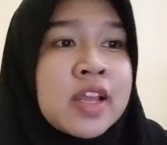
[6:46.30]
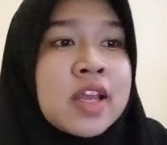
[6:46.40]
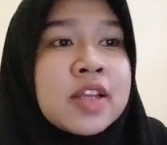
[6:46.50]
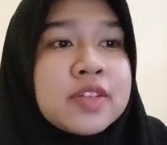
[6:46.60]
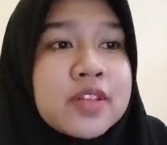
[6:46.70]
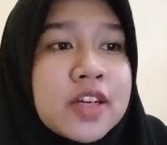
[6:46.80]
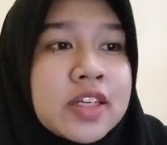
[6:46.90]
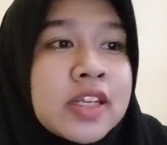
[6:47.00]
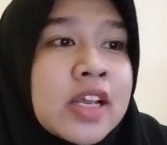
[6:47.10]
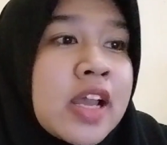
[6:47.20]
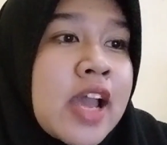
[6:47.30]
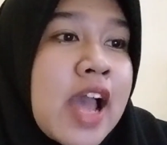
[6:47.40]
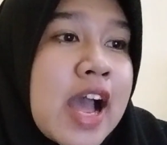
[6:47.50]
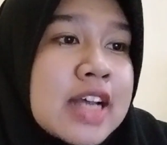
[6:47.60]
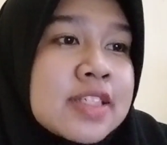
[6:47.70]
Third,
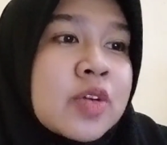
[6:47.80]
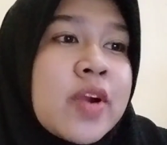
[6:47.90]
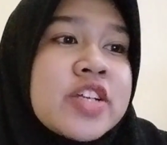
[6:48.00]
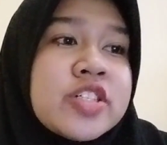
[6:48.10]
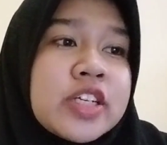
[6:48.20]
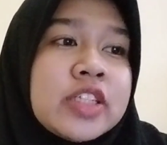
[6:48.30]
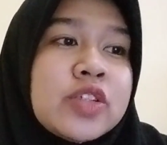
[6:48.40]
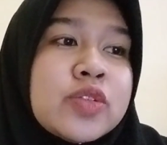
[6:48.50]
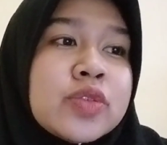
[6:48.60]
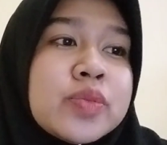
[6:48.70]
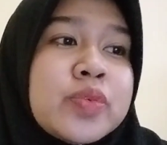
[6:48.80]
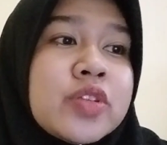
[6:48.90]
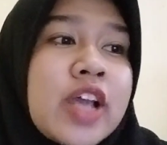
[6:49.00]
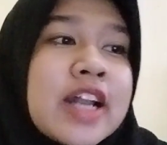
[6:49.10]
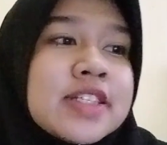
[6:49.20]
ask questions to
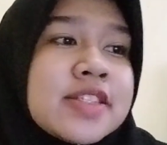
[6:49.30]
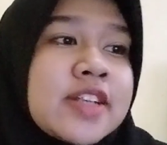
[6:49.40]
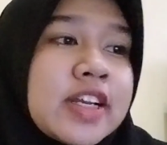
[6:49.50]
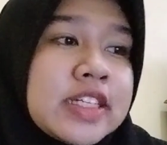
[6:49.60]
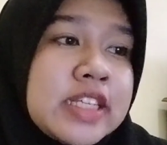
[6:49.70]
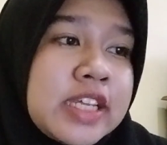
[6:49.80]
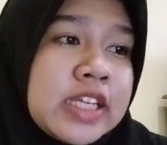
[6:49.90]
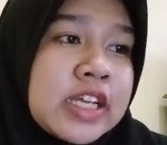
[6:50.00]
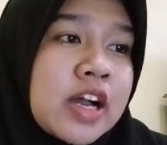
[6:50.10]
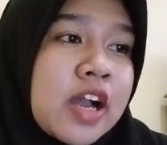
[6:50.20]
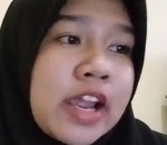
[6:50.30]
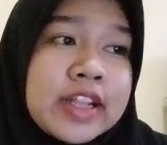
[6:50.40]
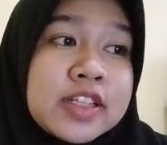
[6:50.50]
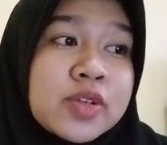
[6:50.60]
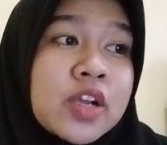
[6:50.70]
boost understanding and
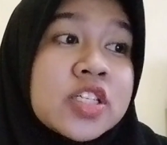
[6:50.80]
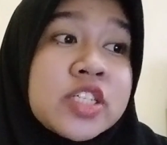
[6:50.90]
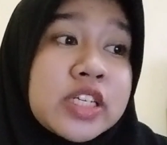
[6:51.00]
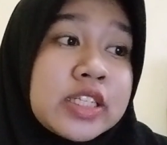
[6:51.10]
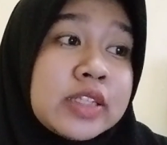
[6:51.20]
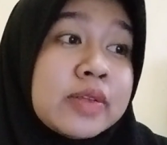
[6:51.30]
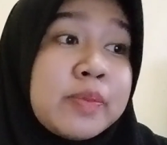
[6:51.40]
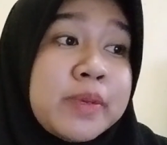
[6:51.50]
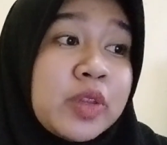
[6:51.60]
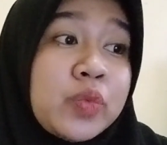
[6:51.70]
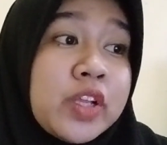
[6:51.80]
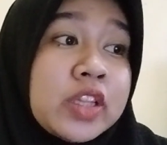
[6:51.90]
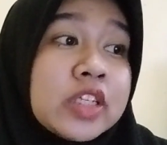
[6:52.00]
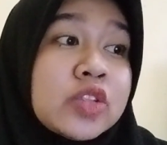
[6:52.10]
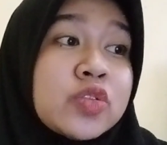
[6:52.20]
discussion between
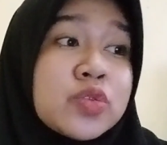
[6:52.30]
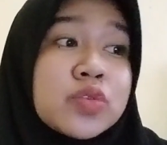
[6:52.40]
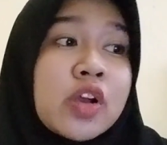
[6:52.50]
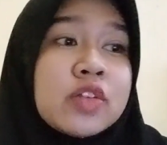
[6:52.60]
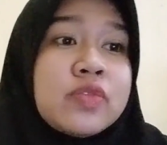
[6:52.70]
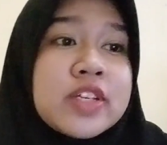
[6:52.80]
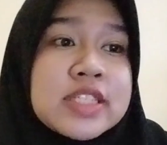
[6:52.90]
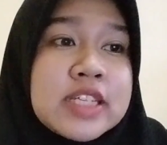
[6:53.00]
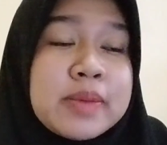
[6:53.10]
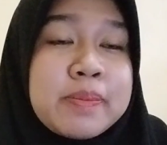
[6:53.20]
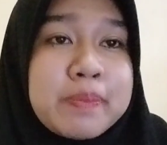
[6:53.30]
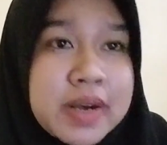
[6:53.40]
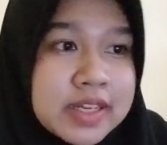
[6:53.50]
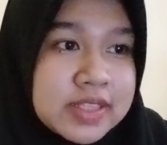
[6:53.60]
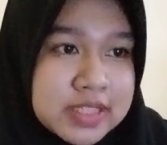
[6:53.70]
the two conflicting
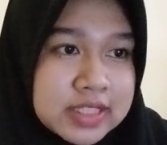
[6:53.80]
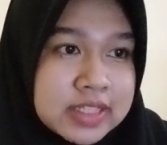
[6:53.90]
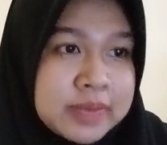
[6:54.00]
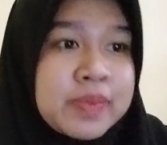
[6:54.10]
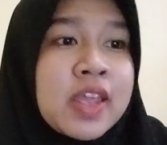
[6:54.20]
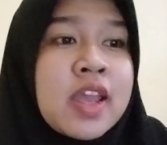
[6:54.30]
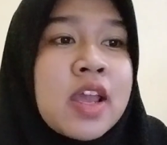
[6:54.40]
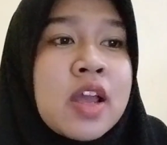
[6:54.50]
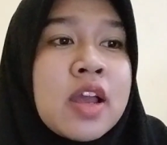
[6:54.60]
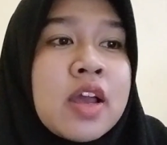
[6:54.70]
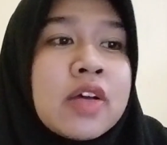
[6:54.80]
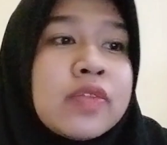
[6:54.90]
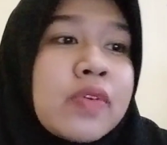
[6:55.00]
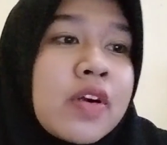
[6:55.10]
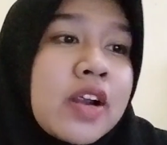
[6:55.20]
parties.
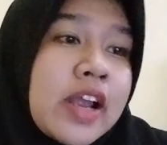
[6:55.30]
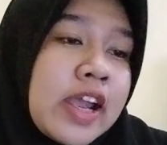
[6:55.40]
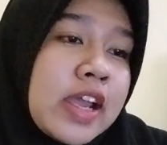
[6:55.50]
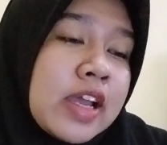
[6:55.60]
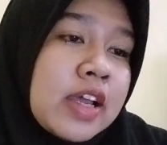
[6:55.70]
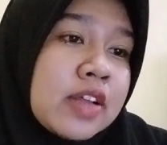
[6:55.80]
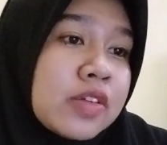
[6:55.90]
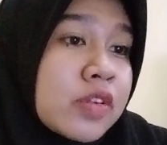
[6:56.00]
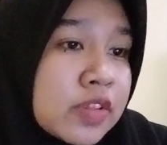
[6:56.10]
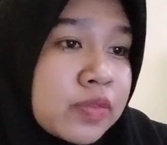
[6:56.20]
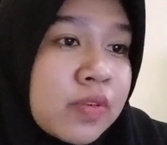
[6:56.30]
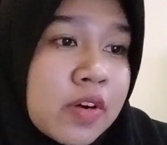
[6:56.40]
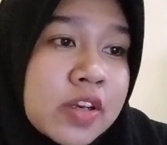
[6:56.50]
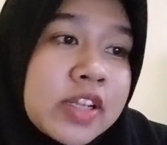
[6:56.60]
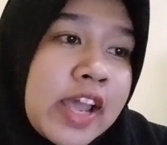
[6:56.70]
And the
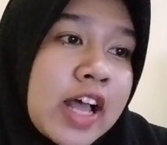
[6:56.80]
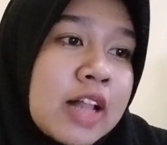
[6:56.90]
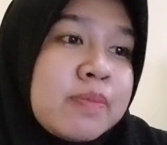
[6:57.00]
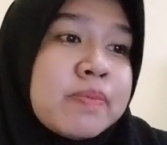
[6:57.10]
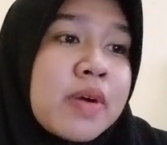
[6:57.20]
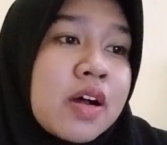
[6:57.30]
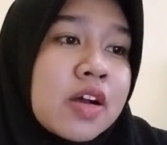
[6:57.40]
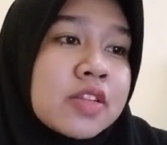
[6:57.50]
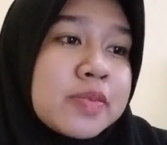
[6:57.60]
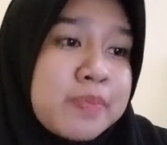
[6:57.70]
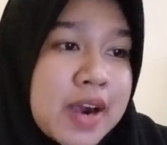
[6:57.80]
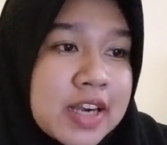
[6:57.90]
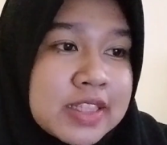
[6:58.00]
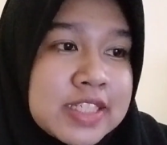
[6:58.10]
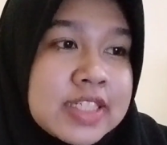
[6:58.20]
fourth, help both
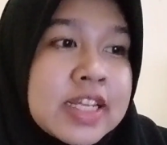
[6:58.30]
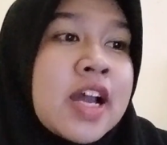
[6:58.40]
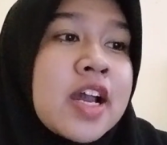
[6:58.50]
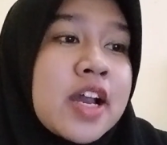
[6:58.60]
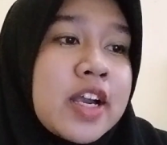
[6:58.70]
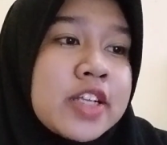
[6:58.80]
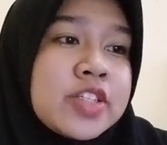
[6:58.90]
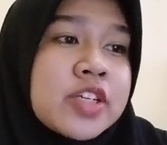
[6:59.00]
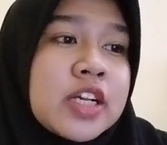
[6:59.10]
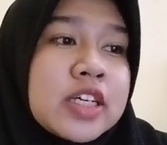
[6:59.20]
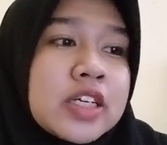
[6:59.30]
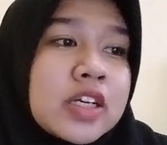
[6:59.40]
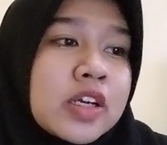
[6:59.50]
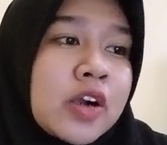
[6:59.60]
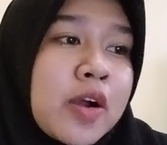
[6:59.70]
parties reach a
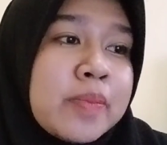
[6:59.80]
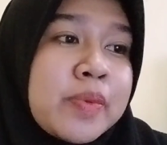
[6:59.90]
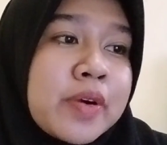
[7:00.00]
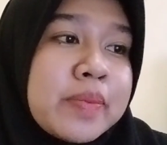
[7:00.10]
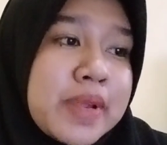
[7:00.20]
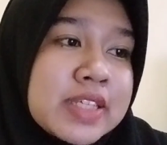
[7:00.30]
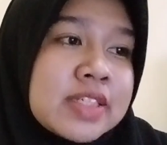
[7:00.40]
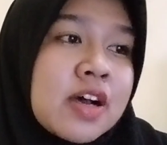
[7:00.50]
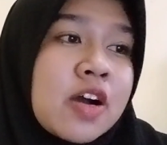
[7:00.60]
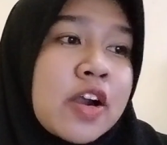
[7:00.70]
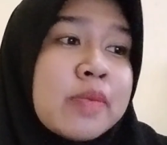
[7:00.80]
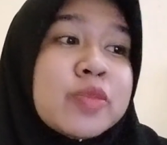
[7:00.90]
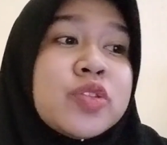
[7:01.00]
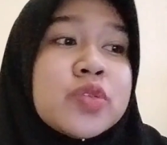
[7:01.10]
compromise or mutual